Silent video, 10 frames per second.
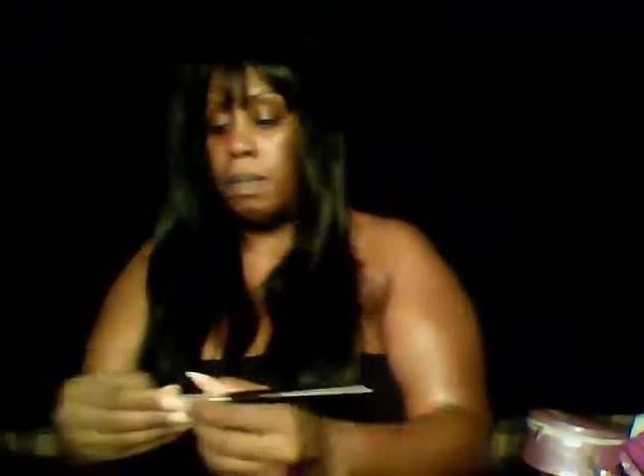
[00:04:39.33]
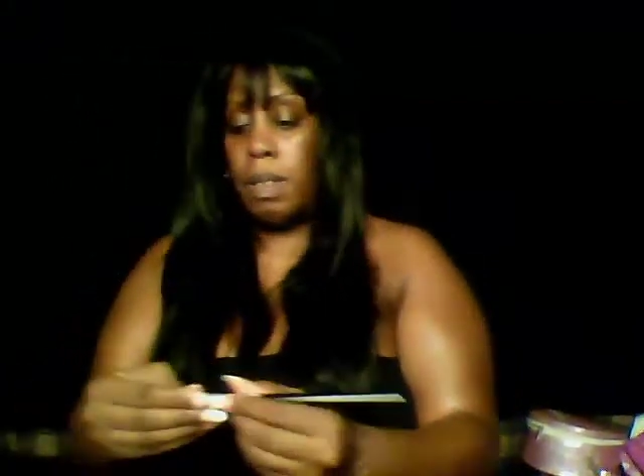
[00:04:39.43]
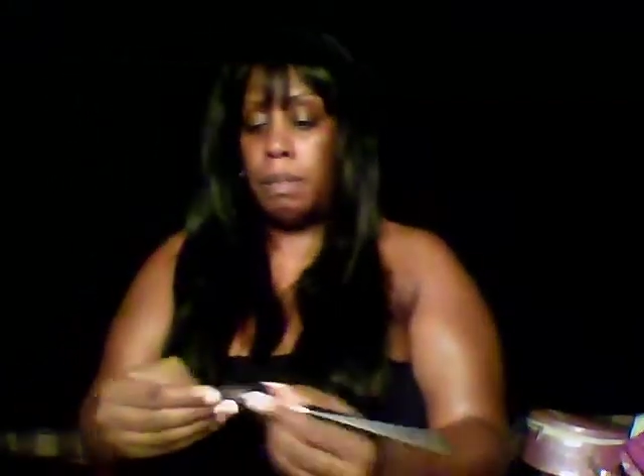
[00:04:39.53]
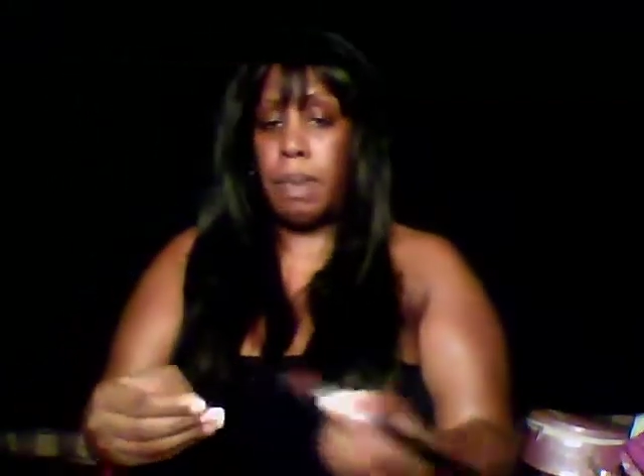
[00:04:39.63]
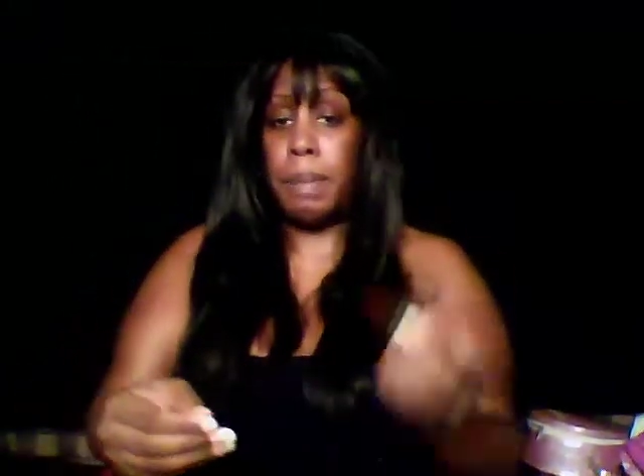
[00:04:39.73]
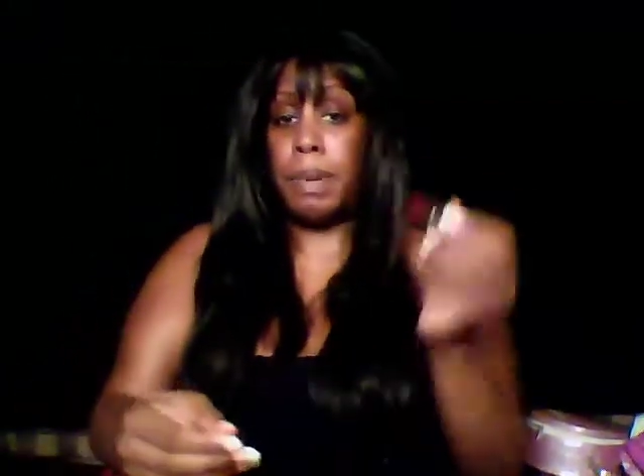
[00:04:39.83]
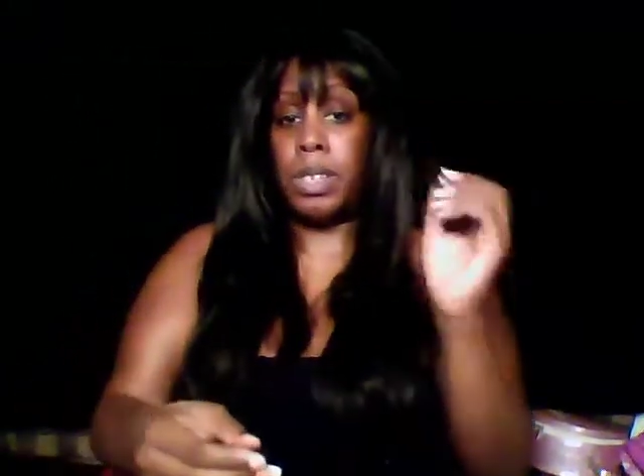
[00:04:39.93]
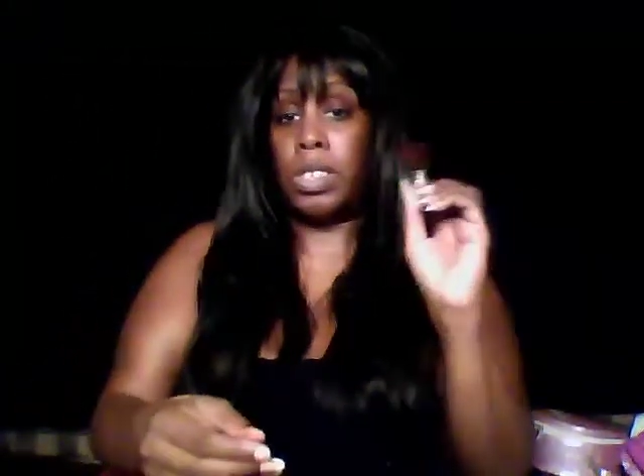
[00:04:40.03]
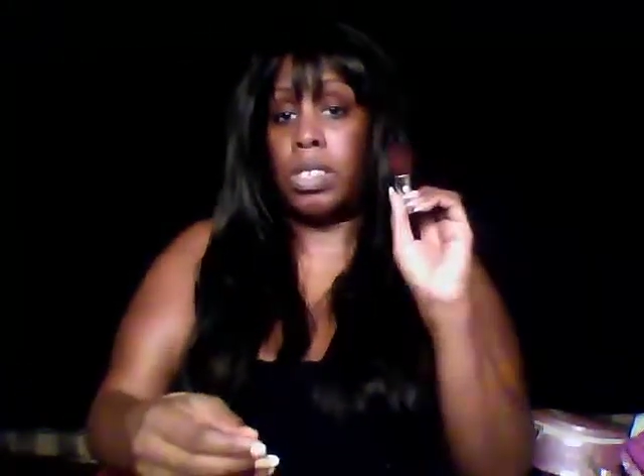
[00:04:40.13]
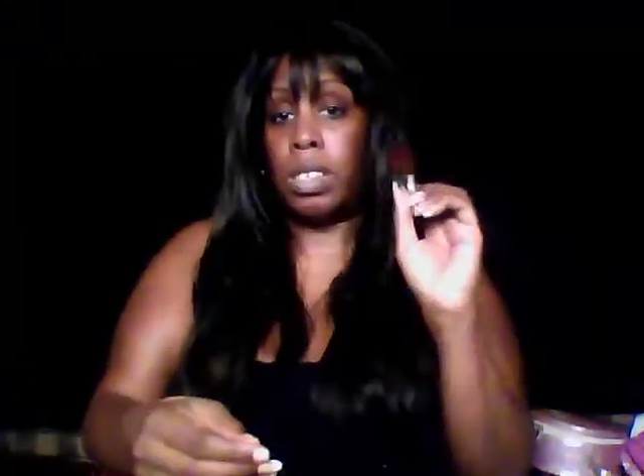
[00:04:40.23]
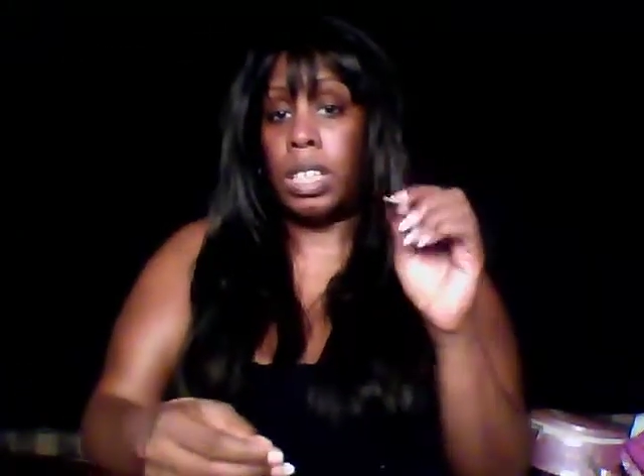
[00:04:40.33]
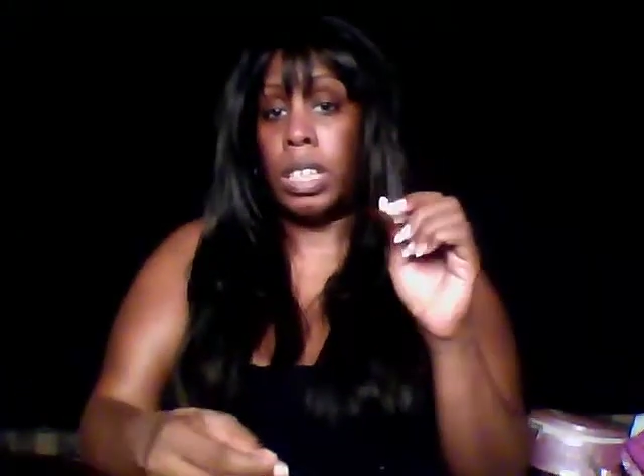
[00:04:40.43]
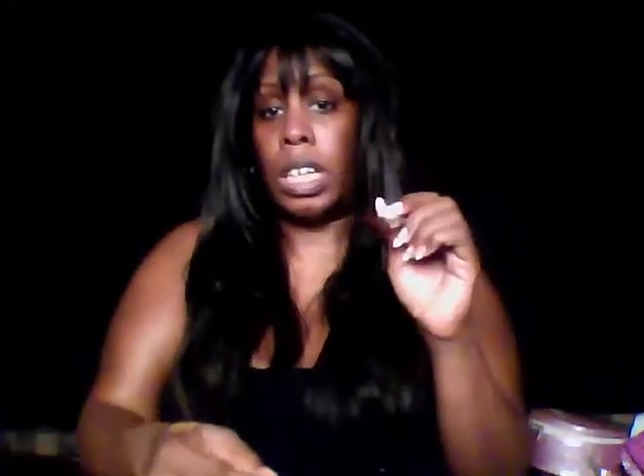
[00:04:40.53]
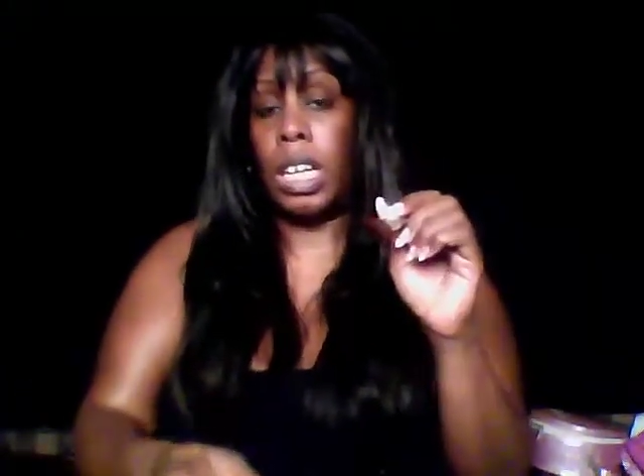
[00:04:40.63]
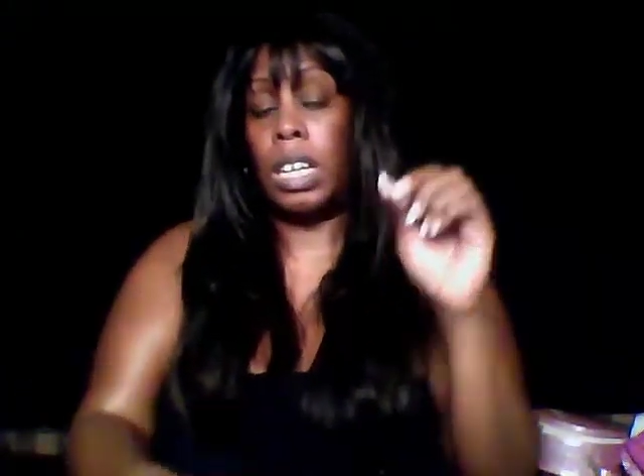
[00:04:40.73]
My brushes are
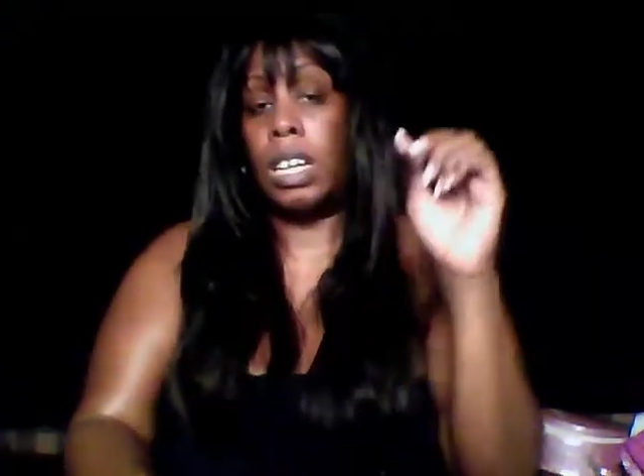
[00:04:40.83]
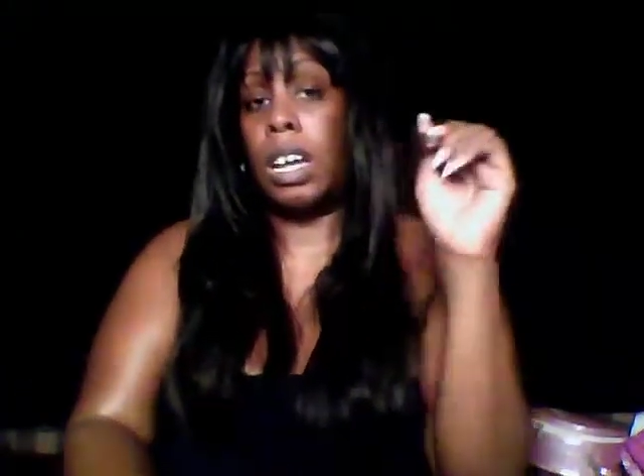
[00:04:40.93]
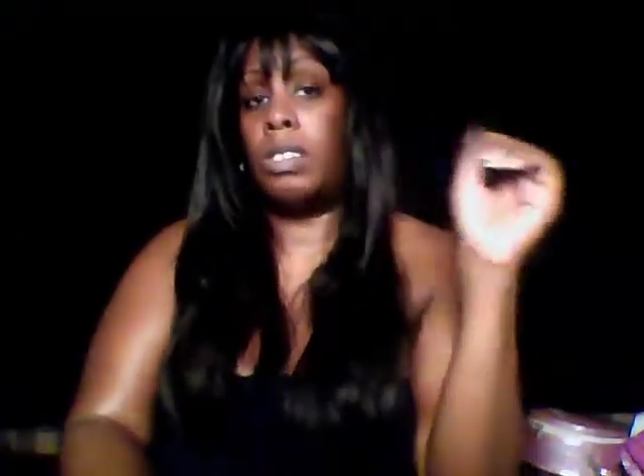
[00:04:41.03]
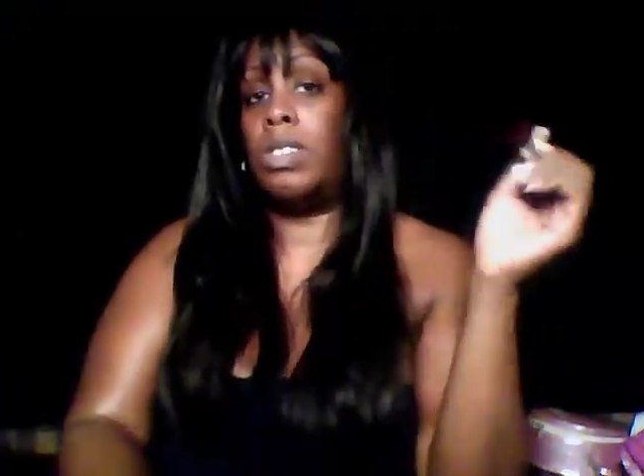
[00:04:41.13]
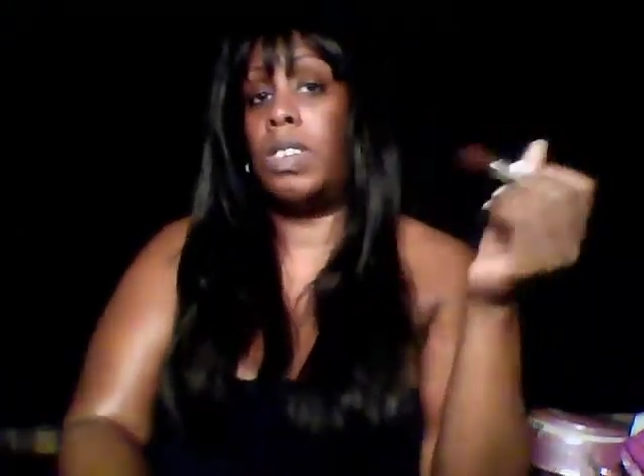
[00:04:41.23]
clean, and I'll do